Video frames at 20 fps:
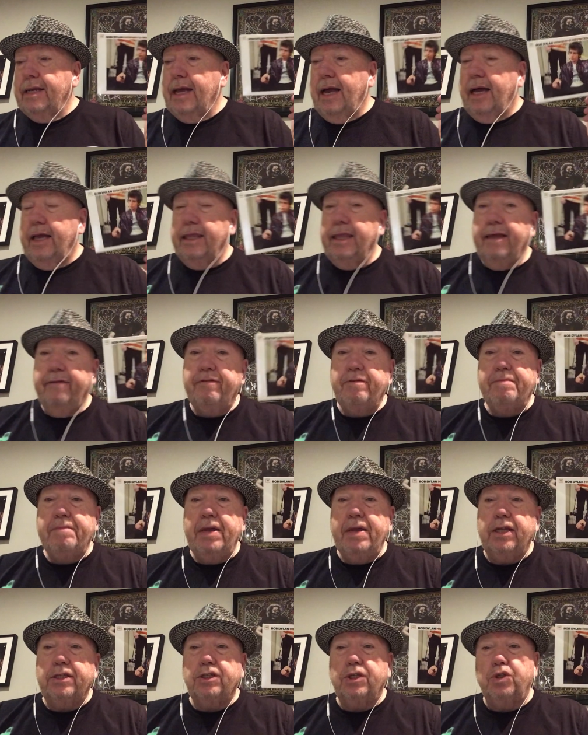11
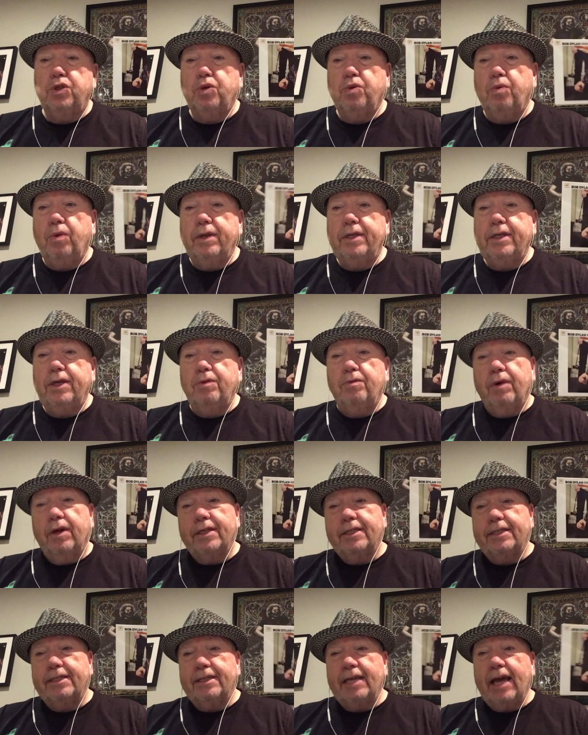minutes and
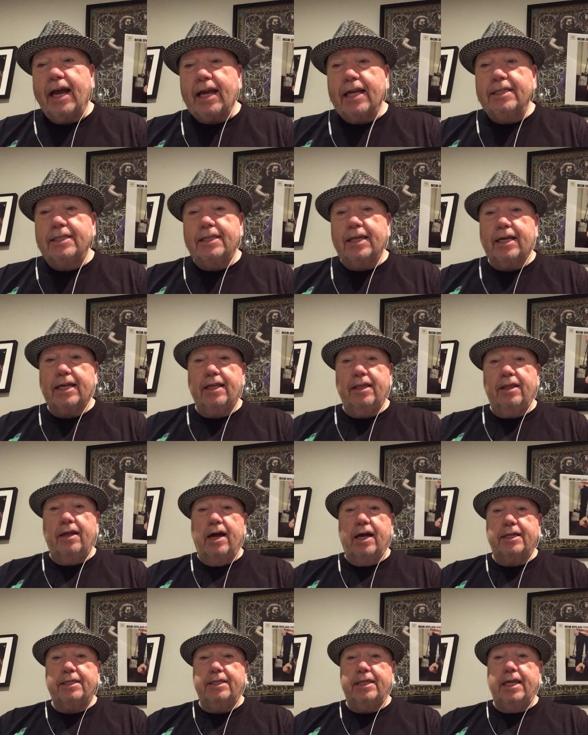21 seconds it
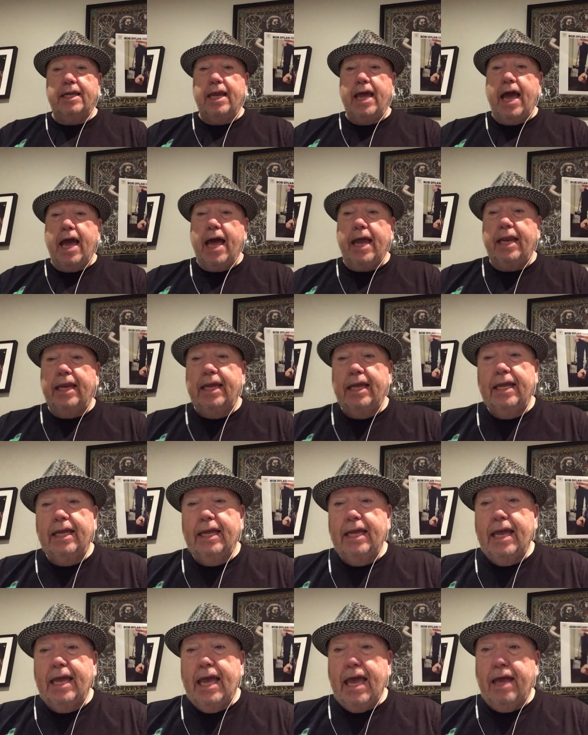clocks in at.
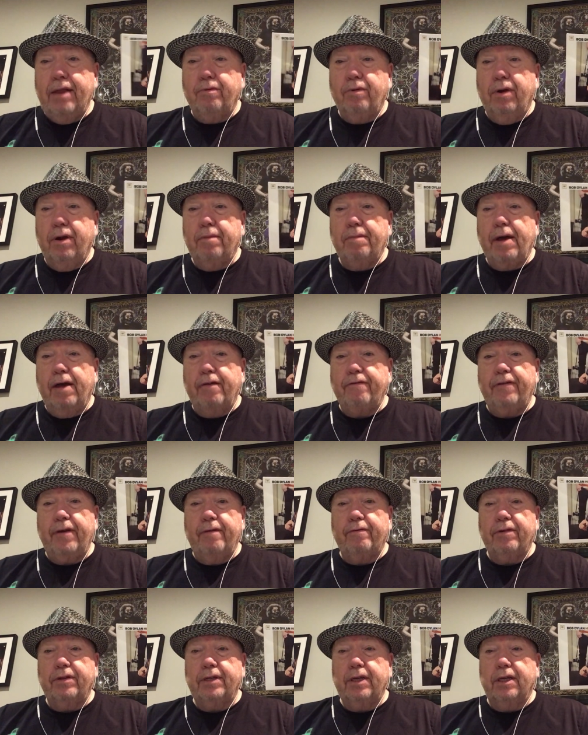And one of my
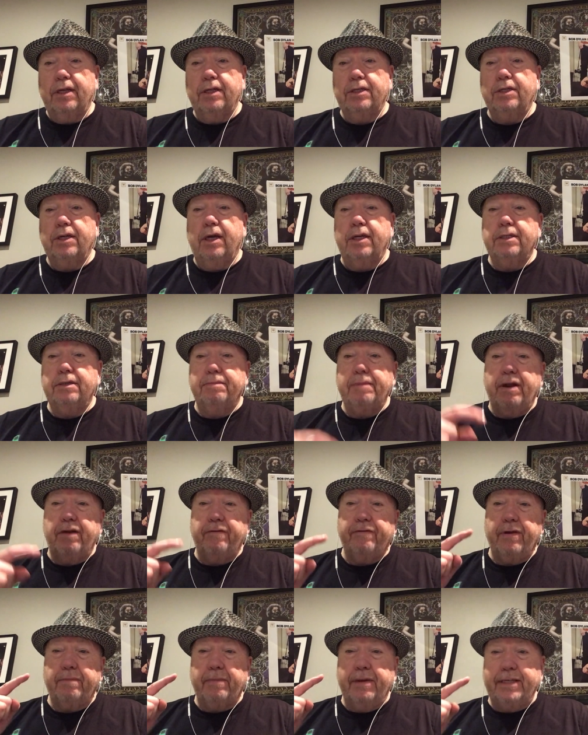favorite Dylan songs, as a matter
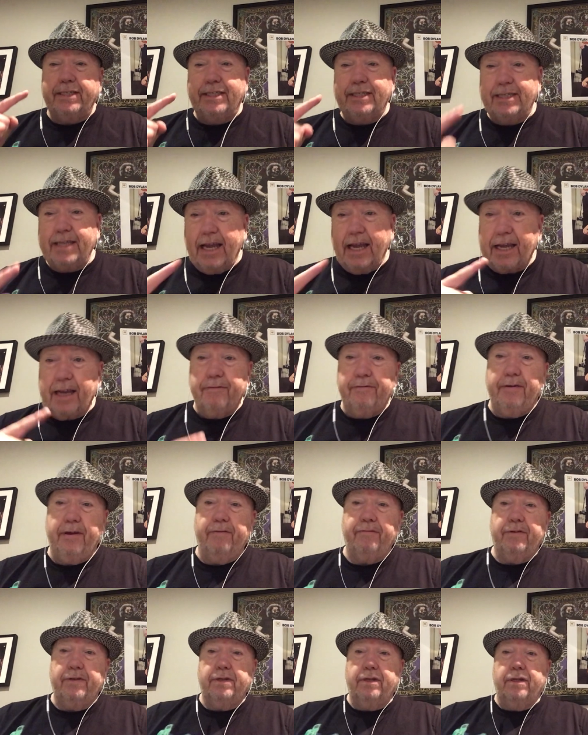of fact, my second
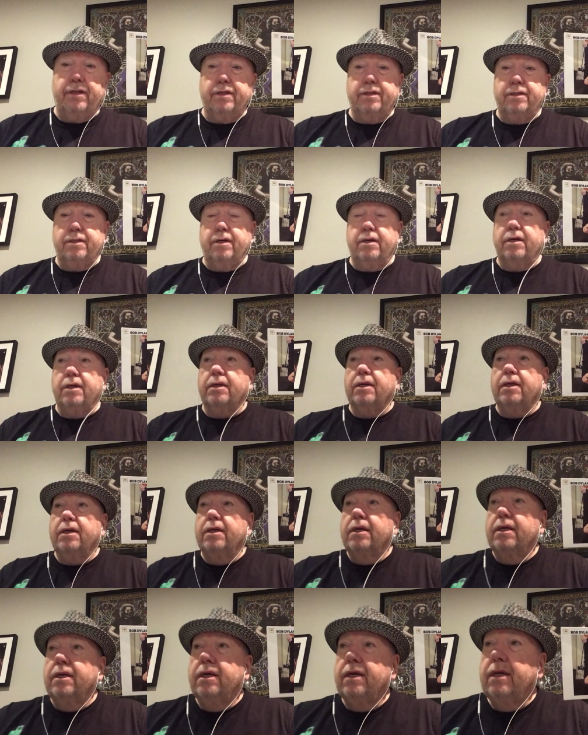favorite Dylan song
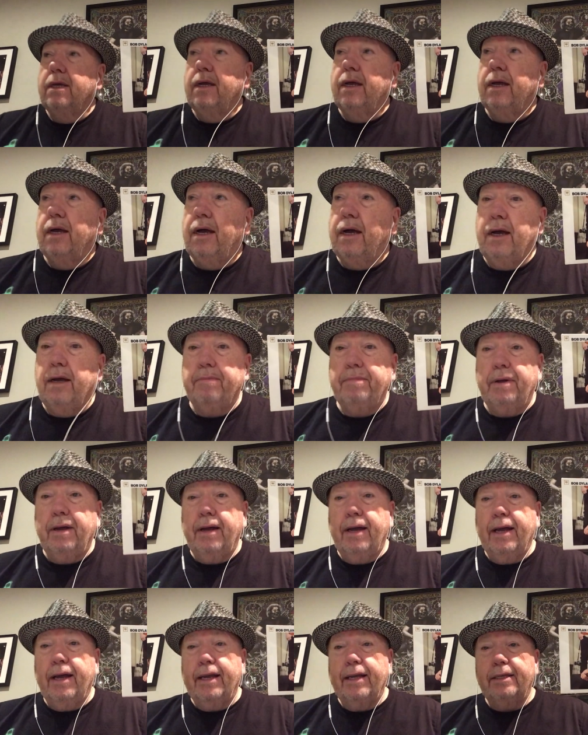uh,
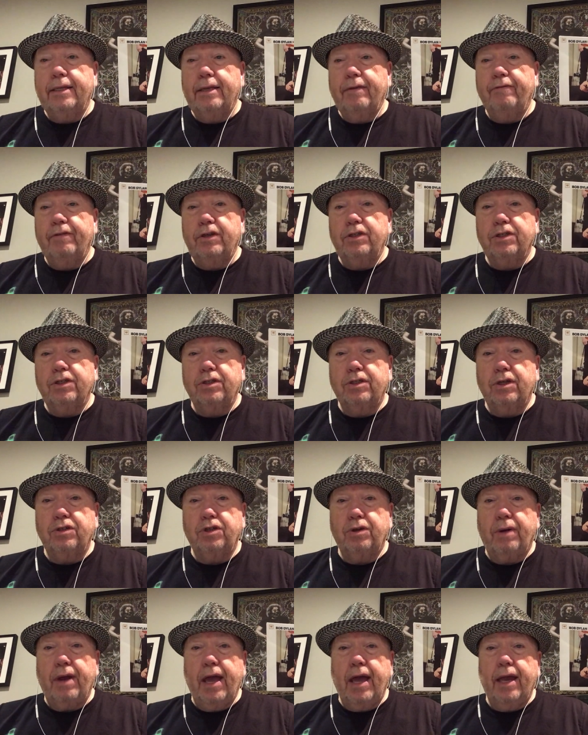behind Visions of
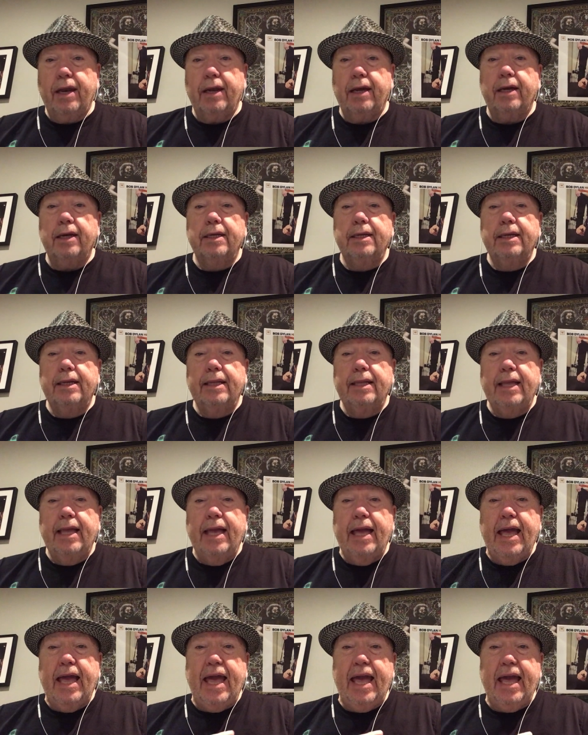Johanna.
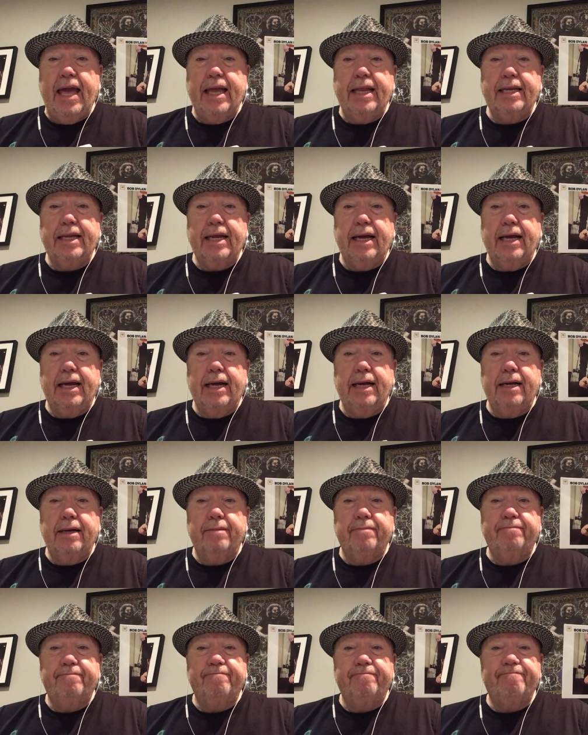And
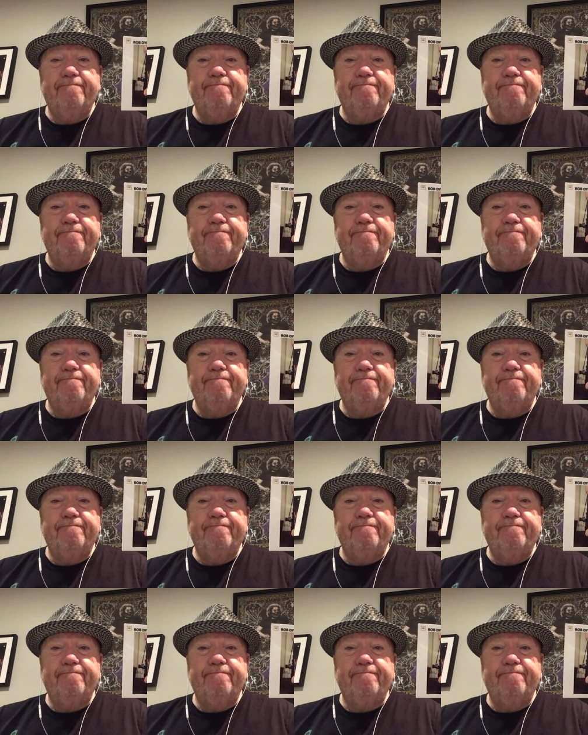um,